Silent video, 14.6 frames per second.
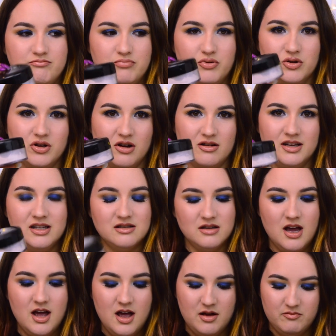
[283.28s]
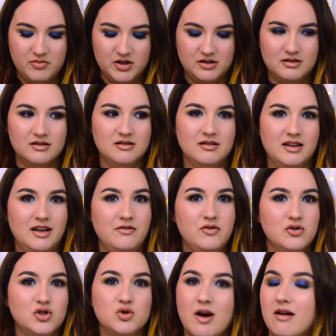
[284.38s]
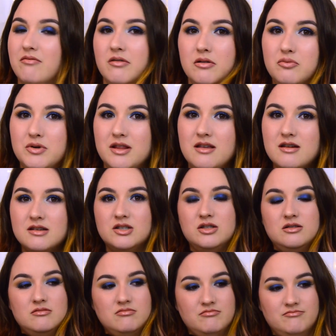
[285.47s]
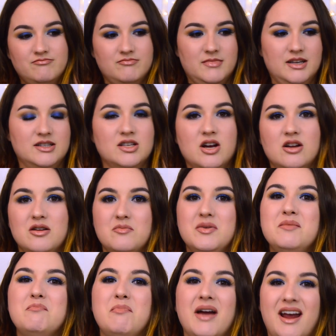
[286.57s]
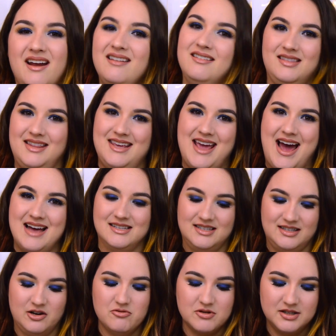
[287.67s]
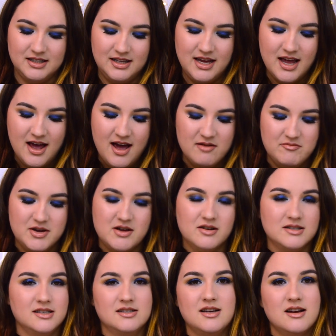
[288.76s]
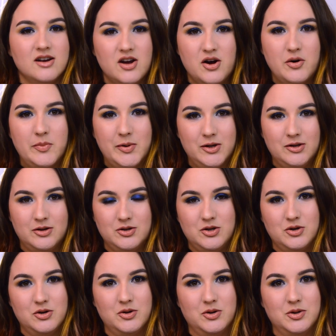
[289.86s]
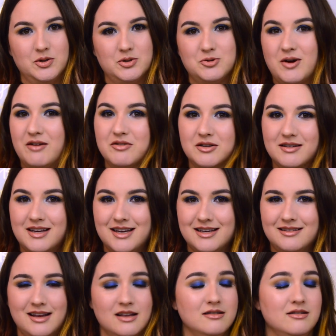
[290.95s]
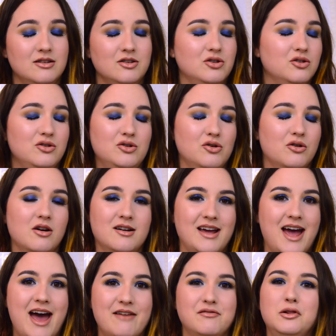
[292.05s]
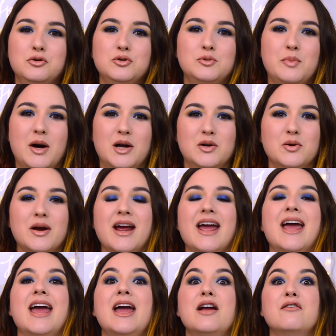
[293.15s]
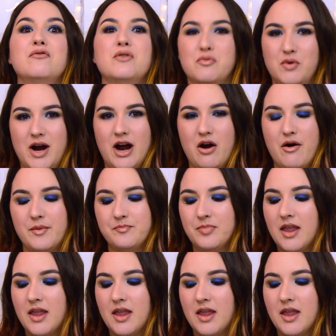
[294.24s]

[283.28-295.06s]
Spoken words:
put on it. But if you travel with this, it's gonna be pain in the ass, seriously, because it's gonna open on your travel kit and you're gonna have loose powder everywhere.